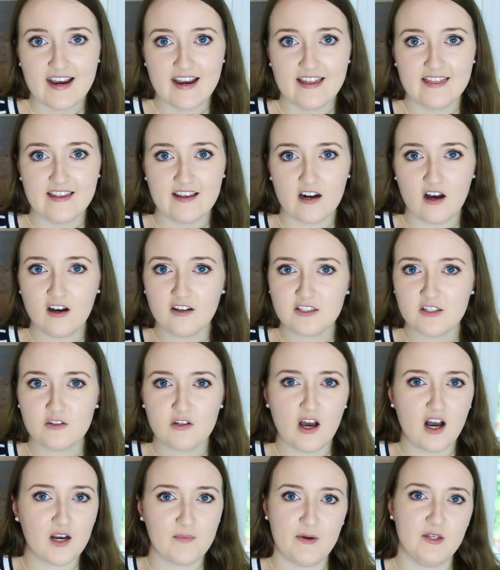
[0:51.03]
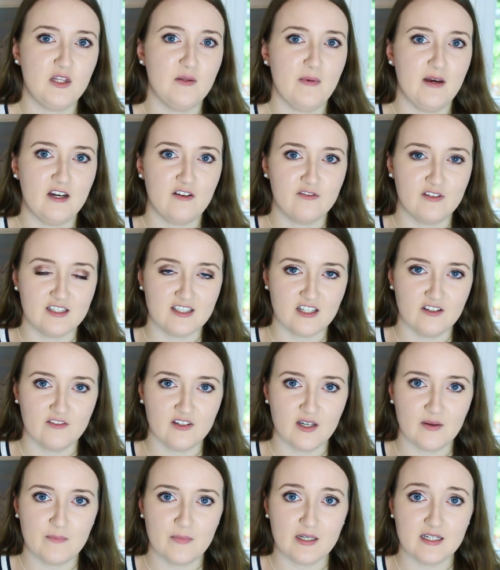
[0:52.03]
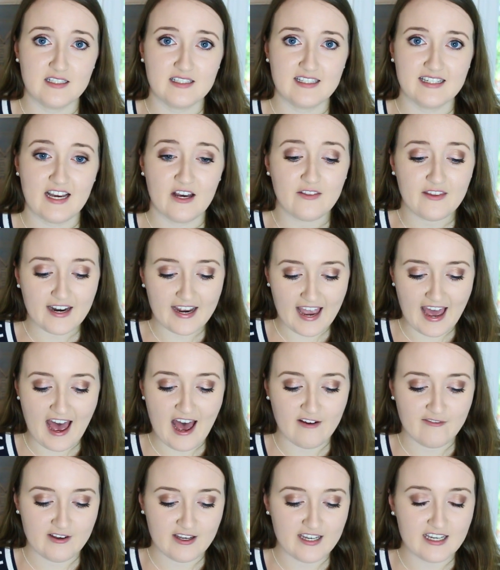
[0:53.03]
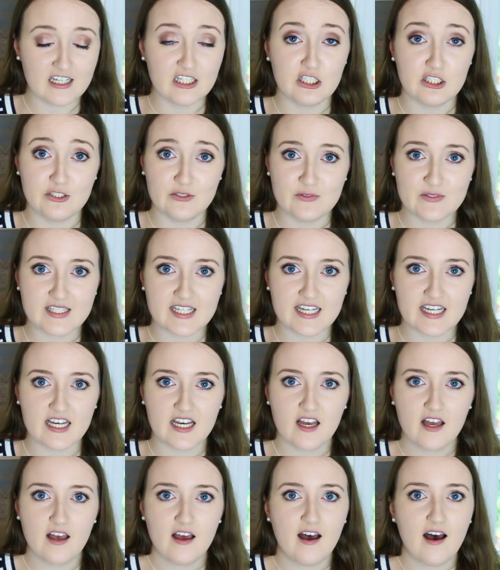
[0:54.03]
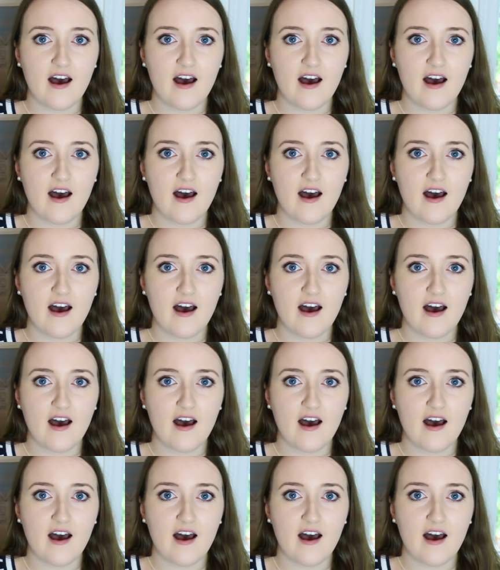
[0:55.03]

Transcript: and then also talk about the benefits of it, because now that I have it and use it,